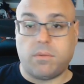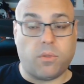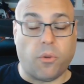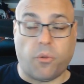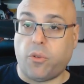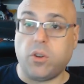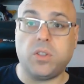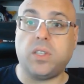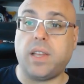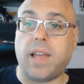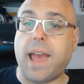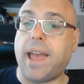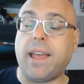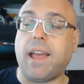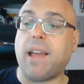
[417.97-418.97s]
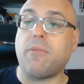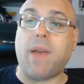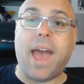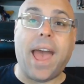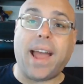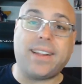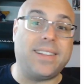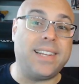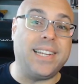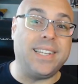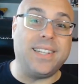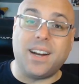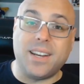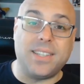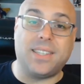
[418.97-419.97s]
the first act that he
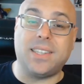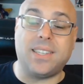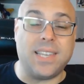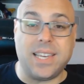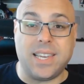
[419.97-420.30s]
does is he